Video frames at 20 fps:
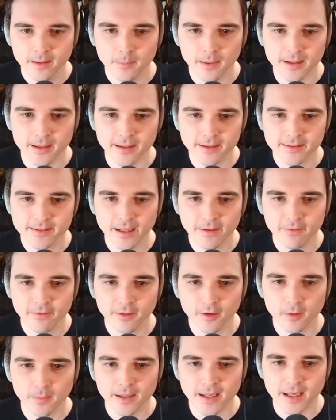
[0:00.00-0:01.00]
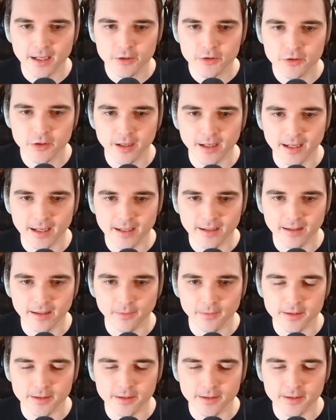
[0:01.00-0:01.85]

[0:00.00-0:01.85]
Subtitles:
but it does have a little bit extra handling,